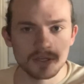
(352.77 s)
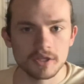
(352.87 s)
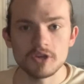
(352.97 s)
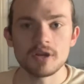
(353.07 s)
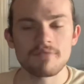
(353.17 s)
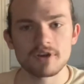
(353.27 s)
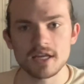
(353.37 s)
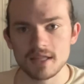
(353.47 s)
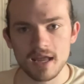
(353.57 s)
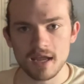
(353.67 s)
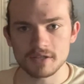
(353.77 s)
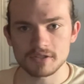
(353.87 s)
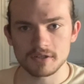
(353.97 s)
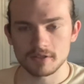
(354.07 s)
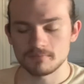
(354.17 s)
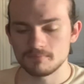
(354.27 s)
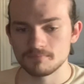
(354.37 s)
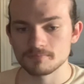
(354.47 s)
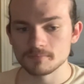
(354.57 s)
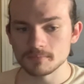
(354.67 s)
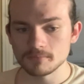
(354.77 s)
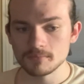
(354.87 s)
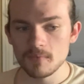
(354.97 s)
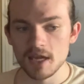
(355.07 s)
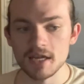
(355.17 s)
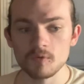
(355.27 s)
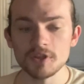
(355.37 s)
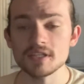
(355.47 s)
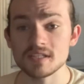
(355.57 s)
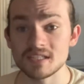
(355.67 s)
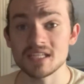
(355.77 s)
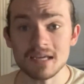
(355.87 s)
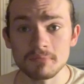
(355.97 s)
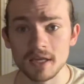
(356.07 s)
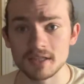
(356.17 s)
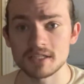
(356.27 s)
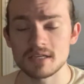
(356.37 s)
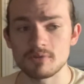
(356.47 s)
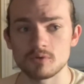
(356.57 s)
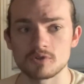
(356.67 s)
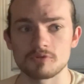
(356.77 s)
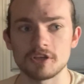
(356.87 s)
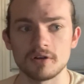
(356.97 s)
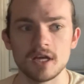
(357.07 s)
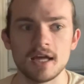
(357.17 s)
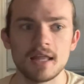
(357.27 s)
You never get that answer. And it really seemed like the demon was real.